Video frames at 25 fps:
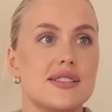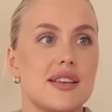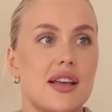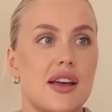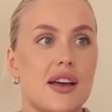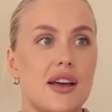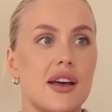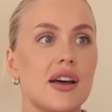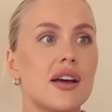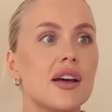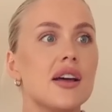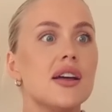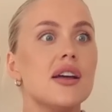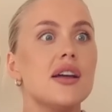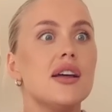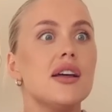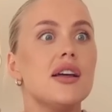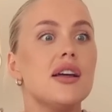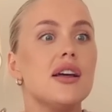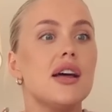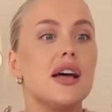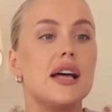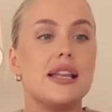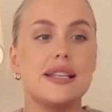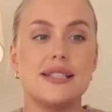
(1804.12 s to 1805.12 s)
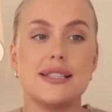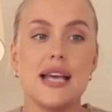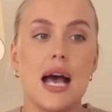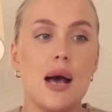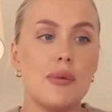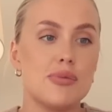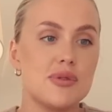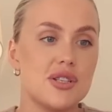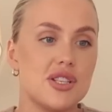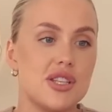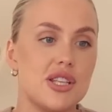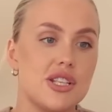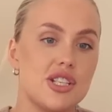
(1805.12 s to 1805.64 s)
to
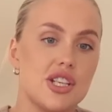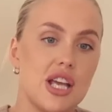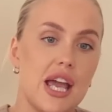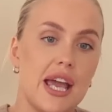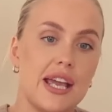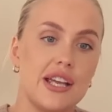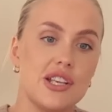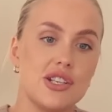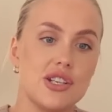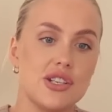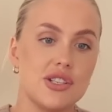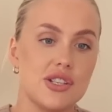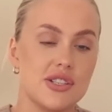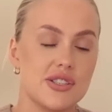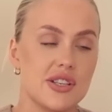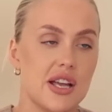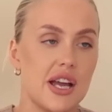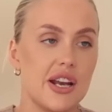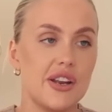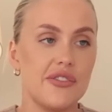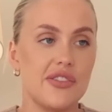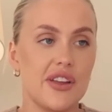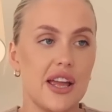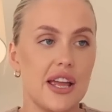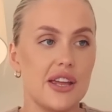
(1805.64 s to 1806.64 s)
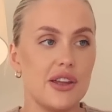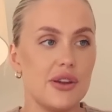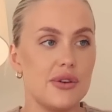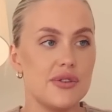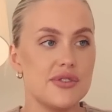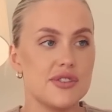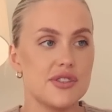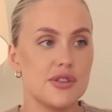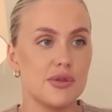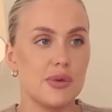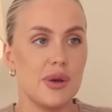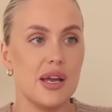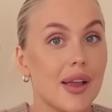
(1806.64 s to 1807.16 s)
adapt to the change and just kind of get
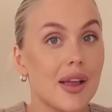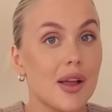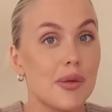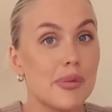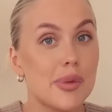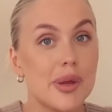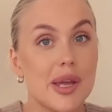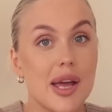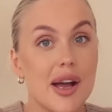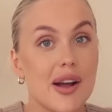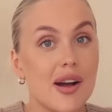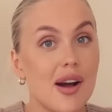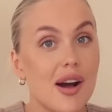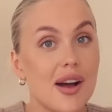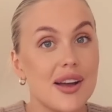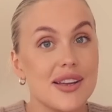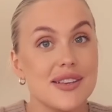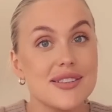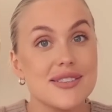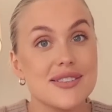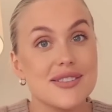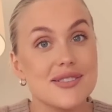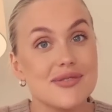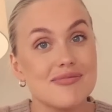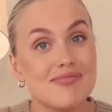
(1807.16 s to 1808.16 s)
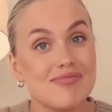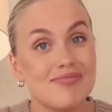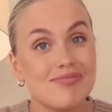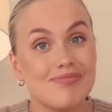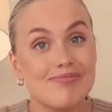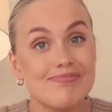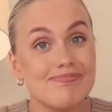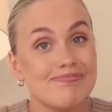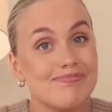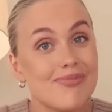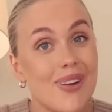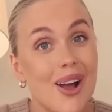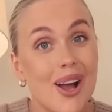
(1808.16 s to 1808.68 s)
used to it. But yeah, guys,
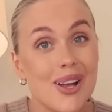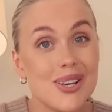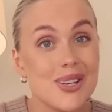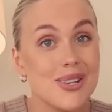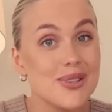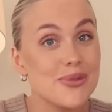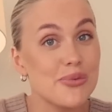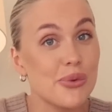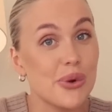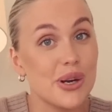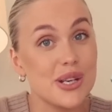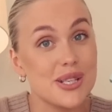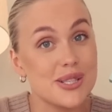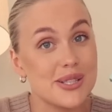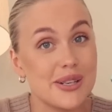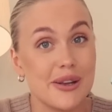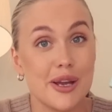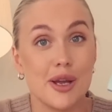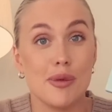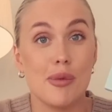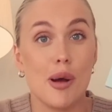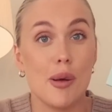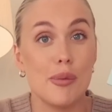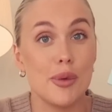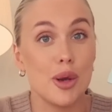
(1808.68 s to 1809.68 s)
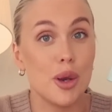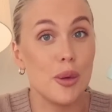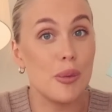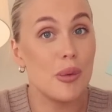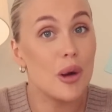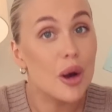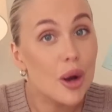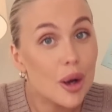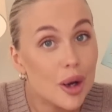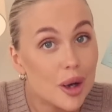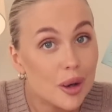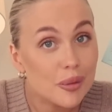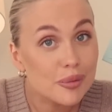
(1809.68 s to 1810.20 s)
I just wanted to tell you about my new
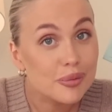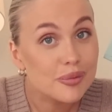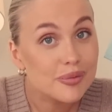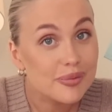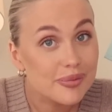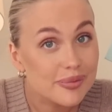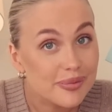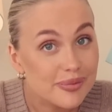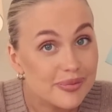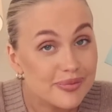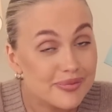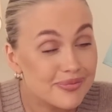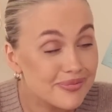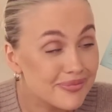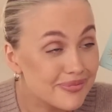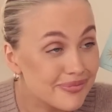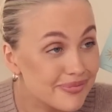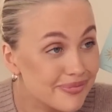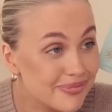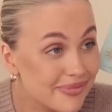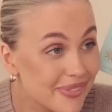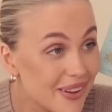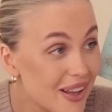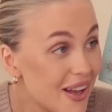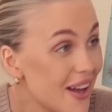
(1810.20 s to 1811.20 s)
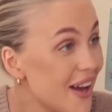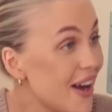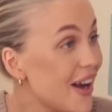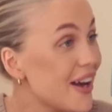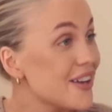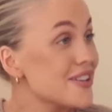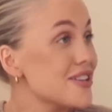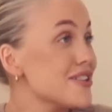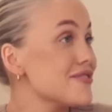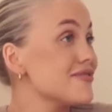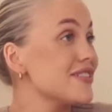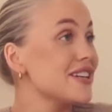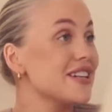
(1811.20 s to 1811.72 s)
book. I
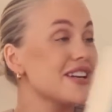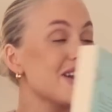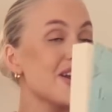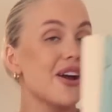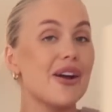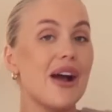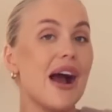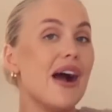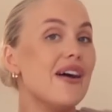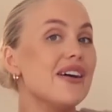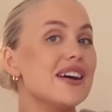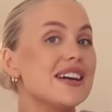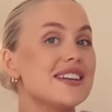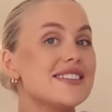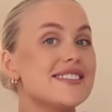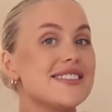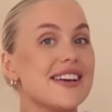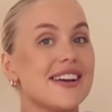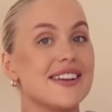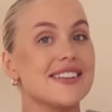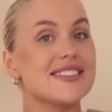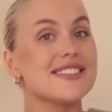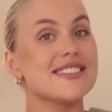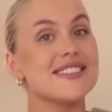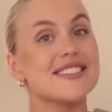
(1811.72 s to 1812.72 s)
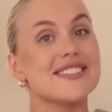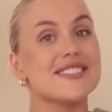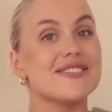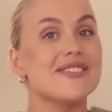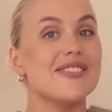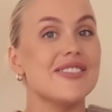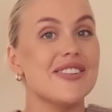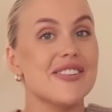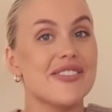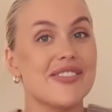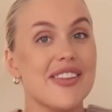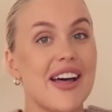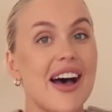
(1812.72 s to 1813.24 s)
don't really know how it turned into
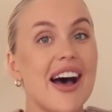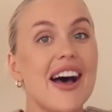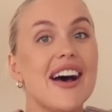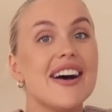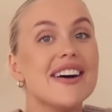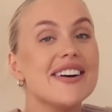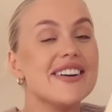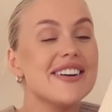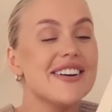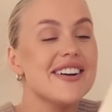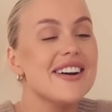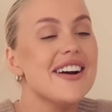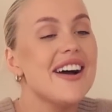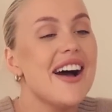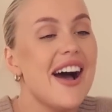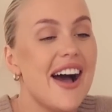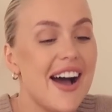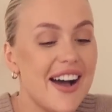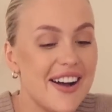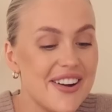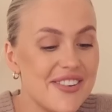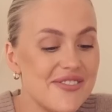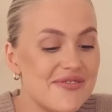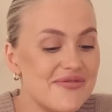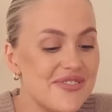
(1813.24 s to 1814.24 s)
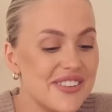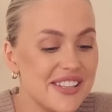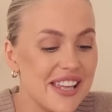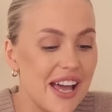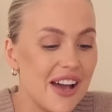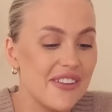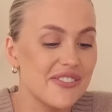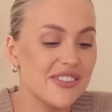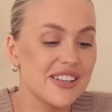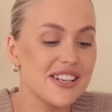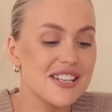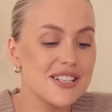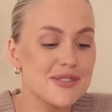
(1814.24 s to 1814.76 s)
all of that. But yeah,
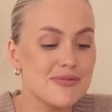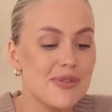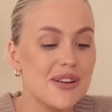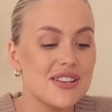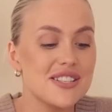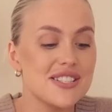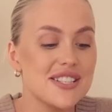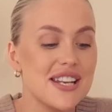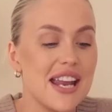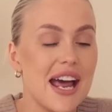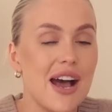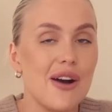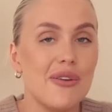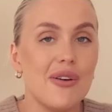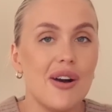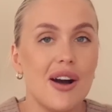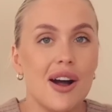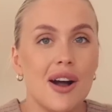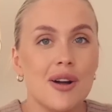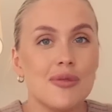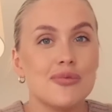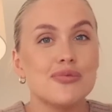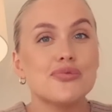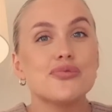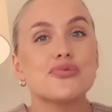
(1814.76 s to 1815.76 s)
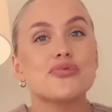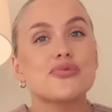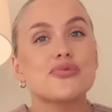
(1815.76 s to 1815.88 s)
I'm going to spend an hour,